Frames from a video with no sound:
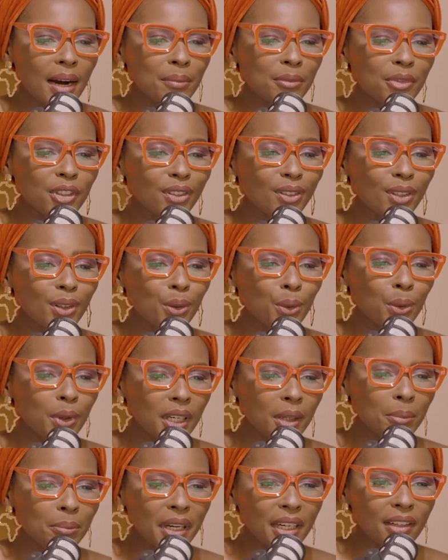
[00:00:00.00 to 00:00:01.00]
just a
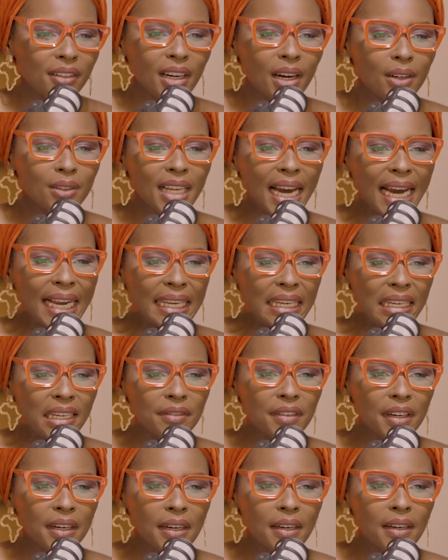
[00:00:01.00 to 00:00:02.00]
quick background,
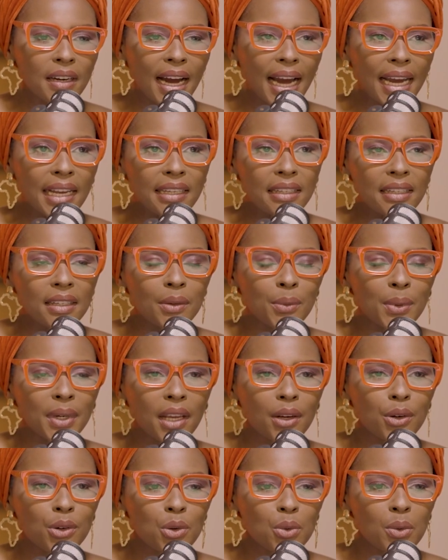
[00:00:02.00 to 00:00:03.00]

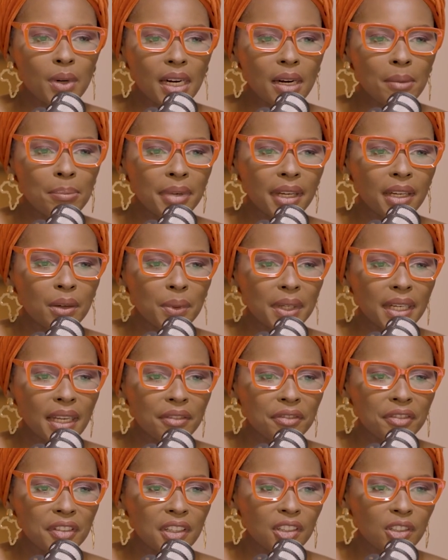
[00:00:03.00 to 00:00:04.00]
when I grew up and when
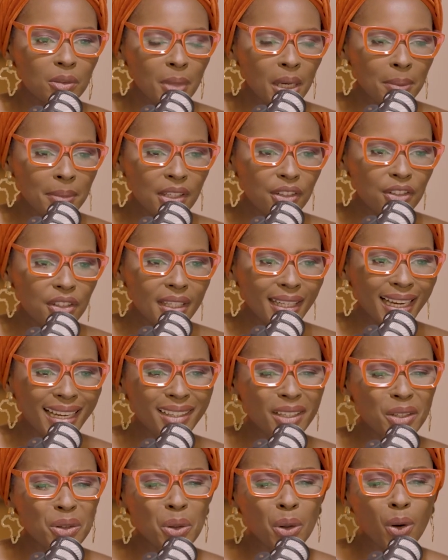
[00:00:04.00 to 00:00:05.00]
I finished my matric, I
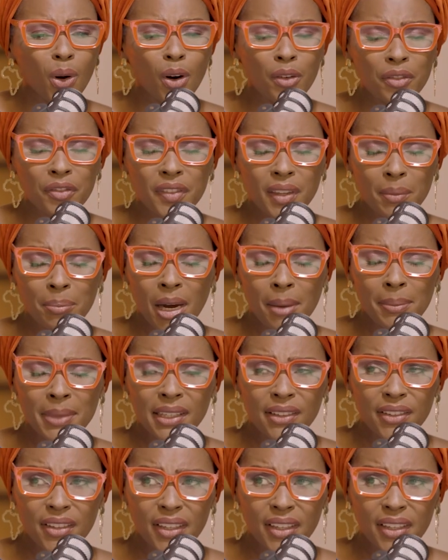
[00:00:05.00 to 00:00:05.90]
didn't know of the public